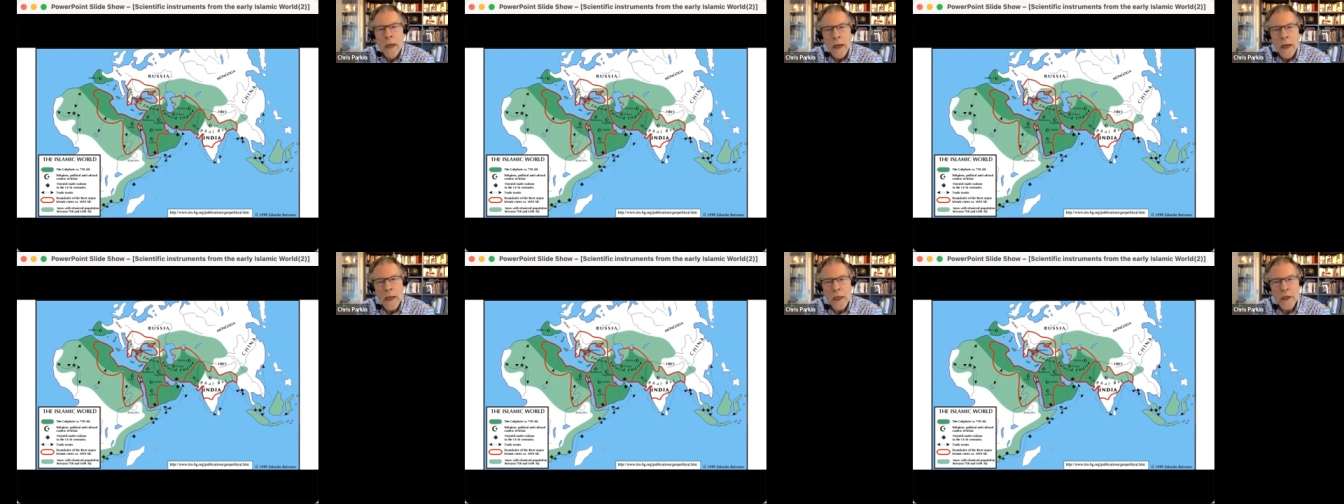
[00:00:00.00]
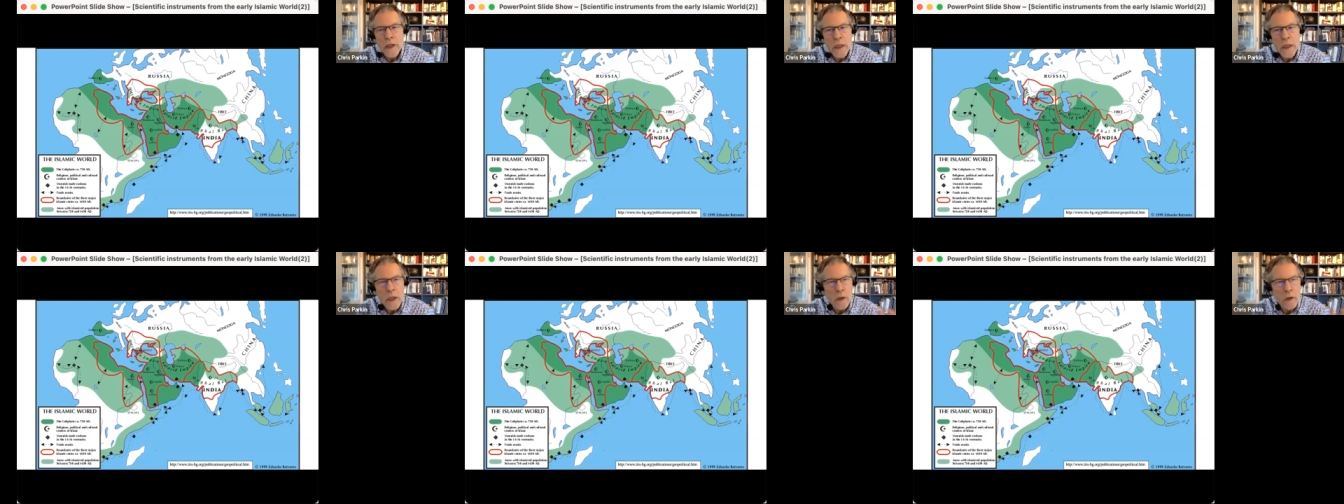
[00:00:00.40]
and
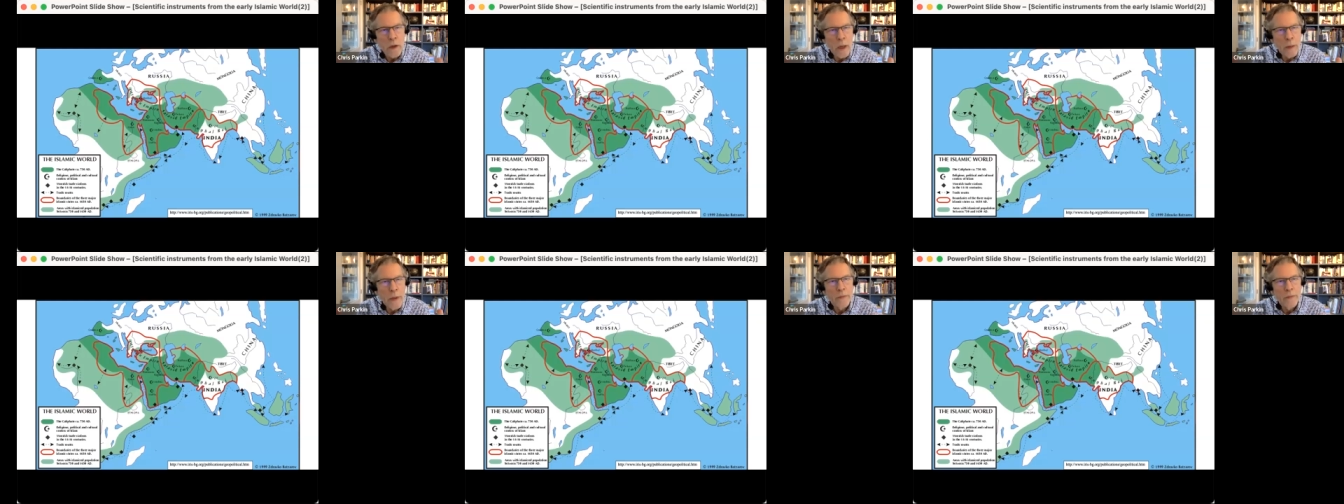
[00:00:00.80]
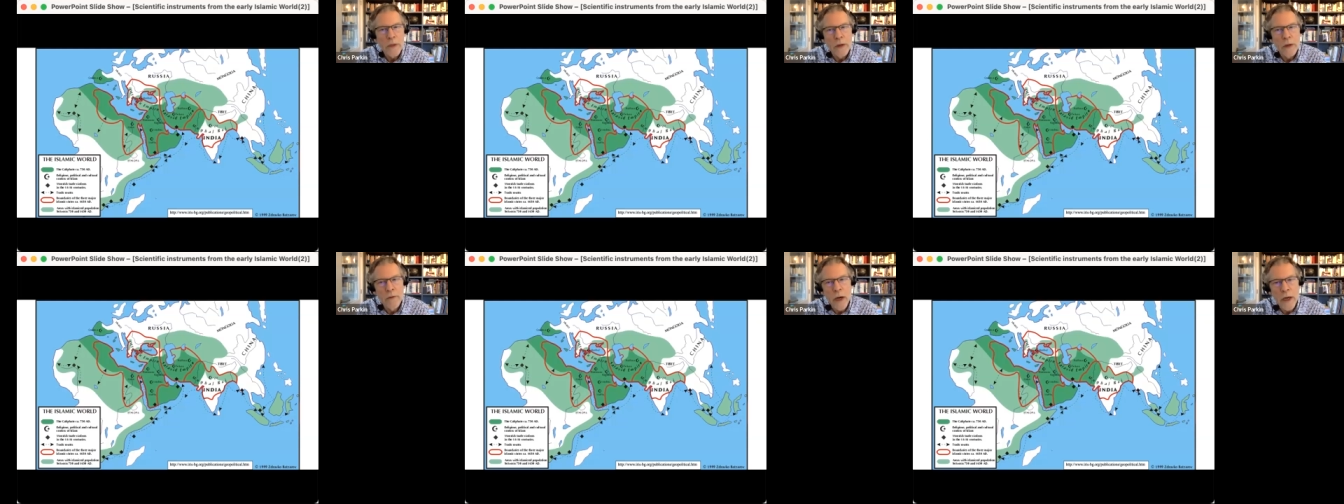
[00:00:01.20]
into Europe
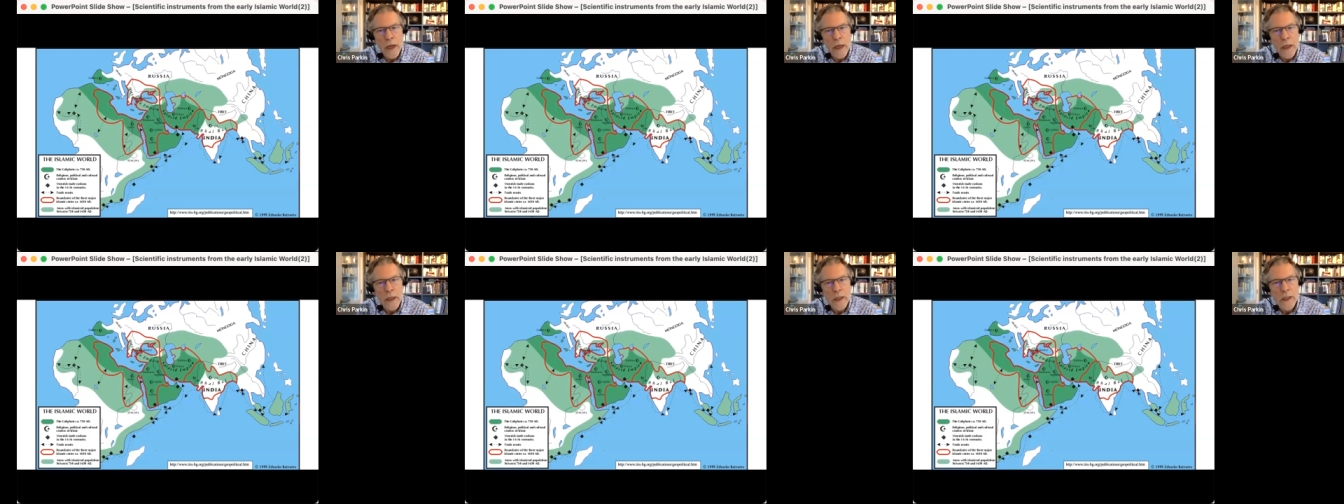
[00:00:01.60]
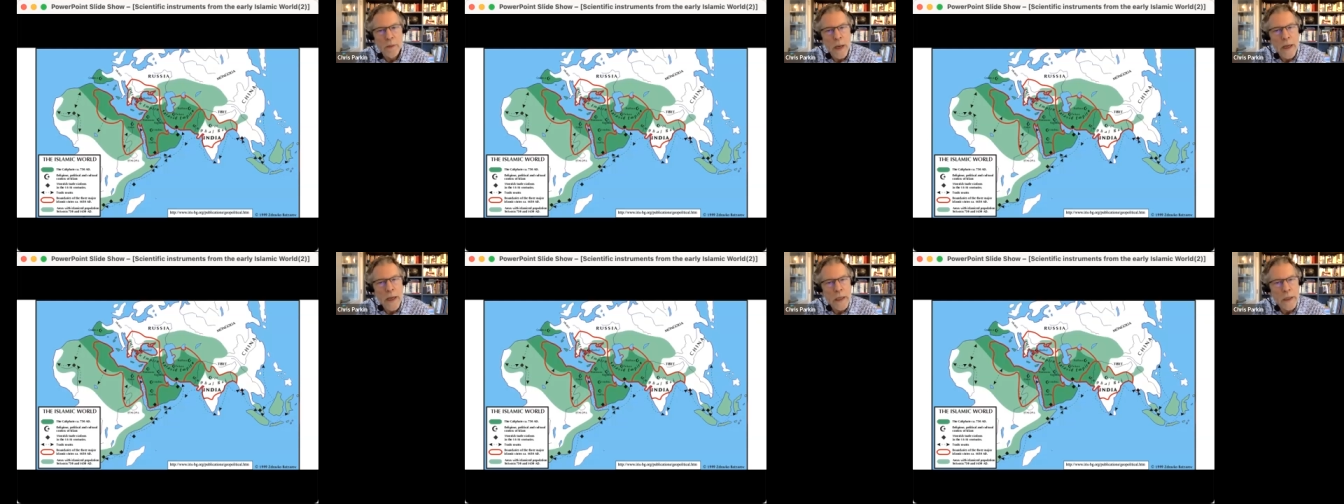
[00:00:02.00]
via
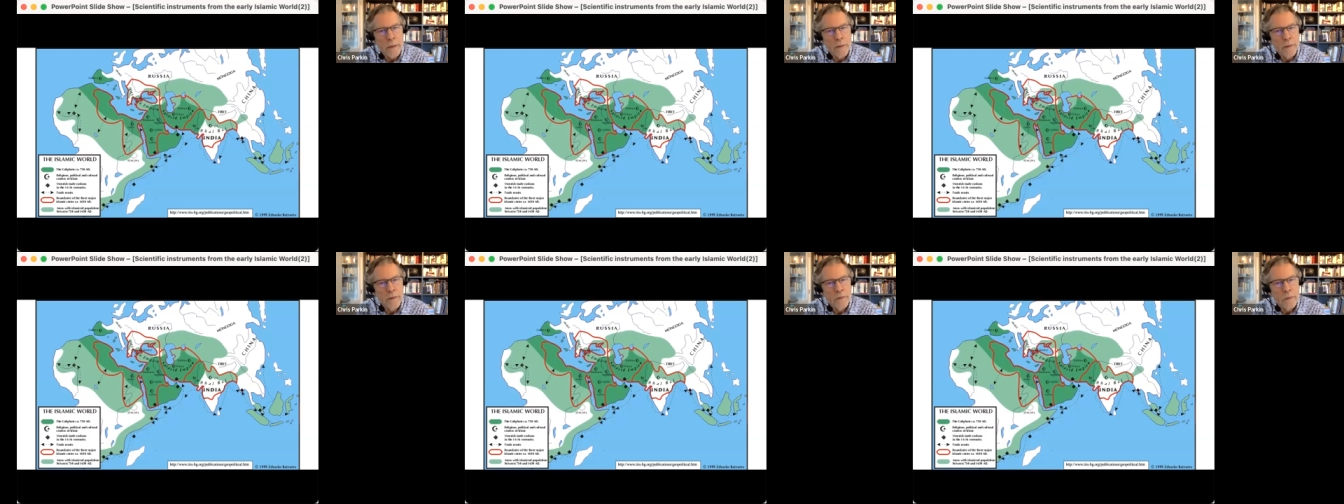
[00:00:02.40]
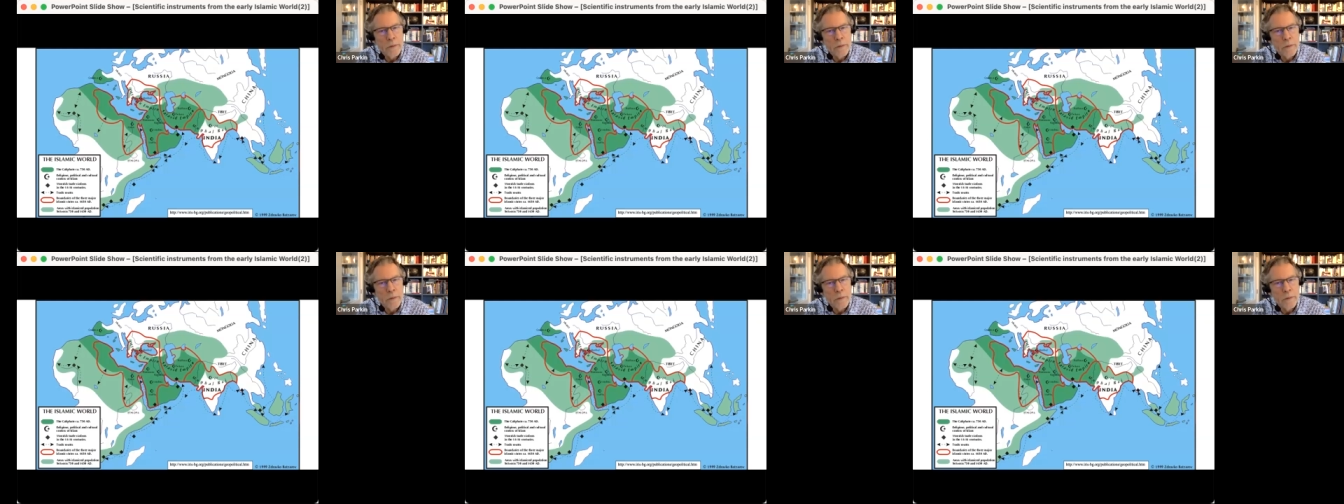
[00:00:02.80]
Spain.